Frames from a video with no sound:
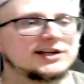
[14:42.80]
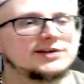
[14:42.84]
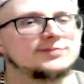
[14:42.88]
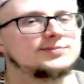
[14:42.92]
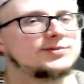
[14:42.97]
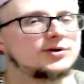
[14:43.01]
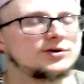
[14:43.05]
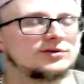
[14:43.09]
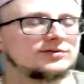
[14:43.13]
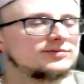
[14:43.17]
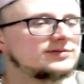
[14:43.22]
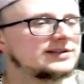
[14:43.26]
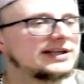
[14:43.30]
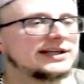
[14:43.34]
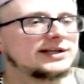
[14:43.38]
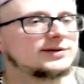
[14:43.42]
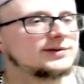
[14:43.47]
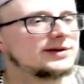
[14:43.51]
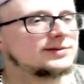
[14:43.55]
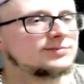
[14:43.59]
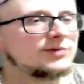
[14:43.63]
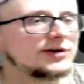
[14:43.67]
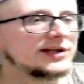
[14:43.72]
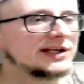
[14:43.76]
put
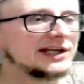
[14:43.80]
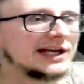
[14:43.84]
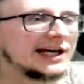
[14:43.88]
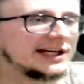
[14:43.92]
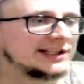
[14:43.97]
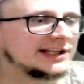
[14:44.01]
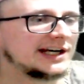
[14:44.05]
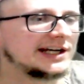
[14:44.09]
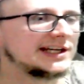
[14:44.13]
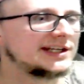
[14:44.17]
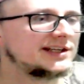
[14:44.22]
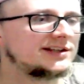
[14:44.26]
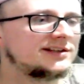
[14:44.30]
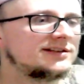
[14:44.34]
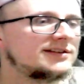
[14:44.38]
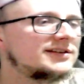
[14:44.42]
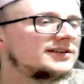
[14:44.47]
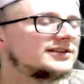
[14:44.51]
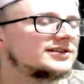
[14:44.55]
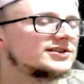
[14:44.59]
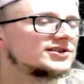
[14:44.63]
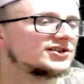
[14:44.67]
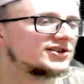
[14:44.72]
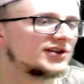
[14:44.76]
liquid money like that in.
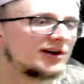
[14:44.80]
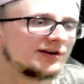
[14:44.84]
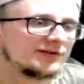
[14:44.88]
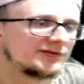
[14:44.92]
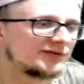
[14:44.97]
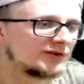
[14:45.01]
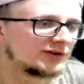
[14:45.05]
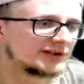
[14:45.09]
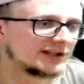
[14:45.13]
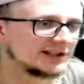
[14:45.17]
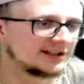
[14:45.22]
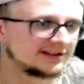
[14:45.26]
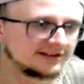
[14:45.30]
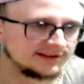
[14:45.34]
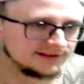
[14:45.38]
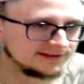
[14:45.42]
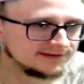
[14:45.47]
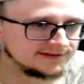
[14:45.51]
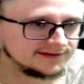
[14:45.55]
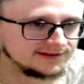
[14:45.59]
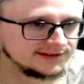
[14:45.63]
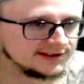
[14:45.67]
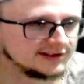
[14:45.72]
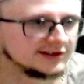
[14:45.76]
It's not fucking,
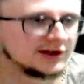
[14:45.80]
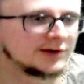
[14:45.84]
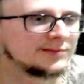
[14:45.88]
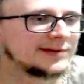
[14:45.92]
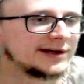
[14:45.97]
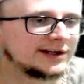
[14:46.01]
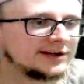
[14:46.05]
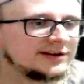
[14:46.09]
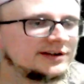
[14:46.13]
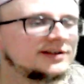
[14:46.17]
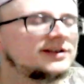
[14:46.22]
don't matter,